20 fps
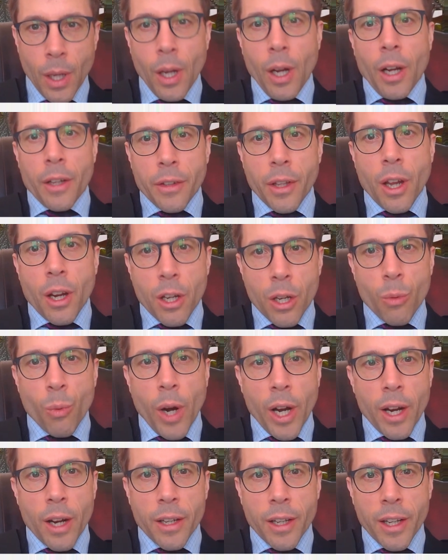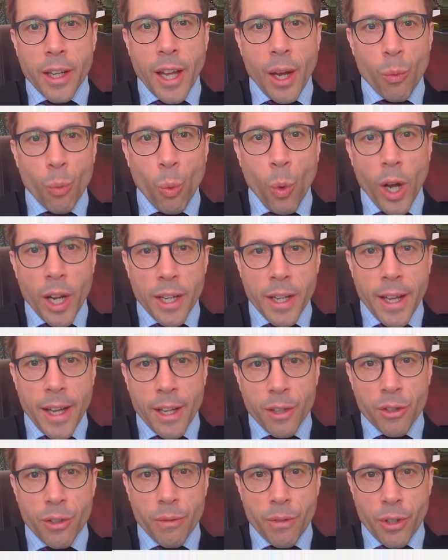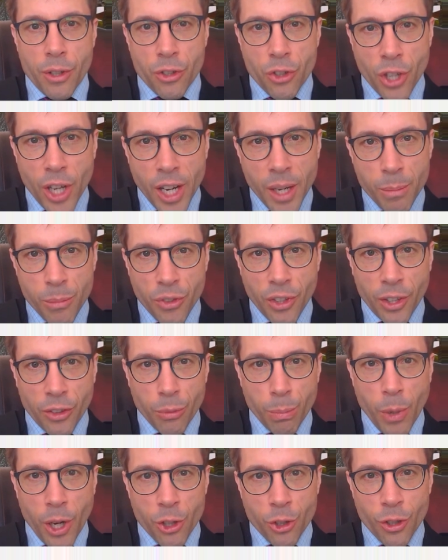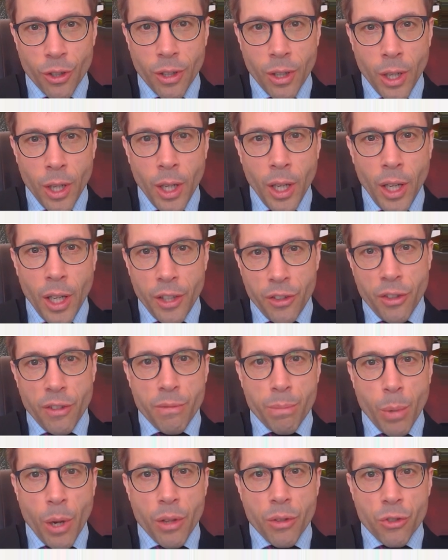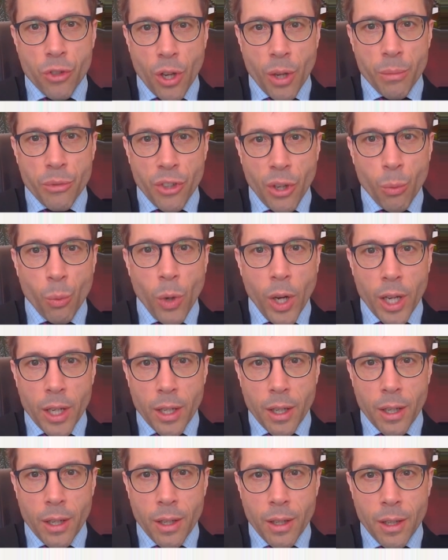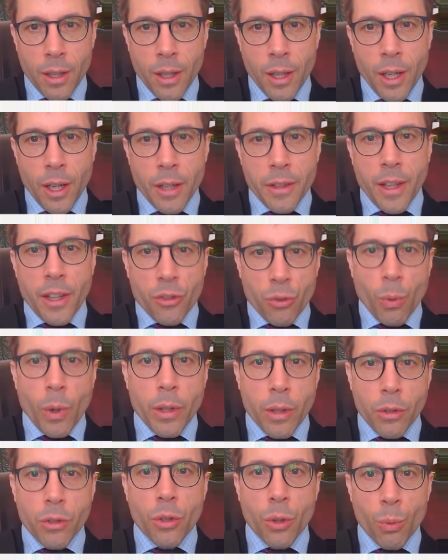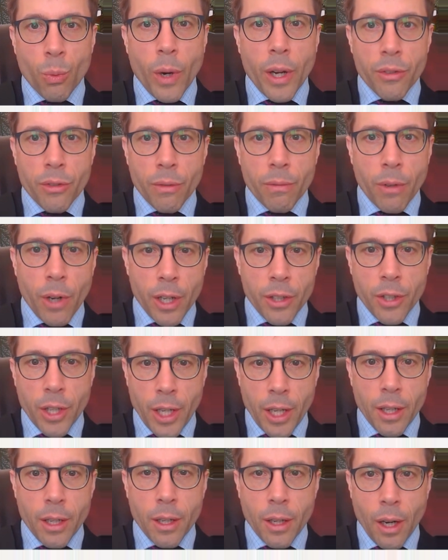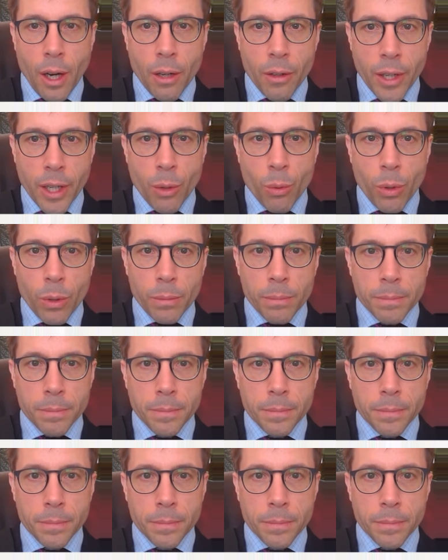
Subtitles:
and the only way I can get 1 out of the times expression is if both terms are 1, and that's why the two ways of writing it are equal.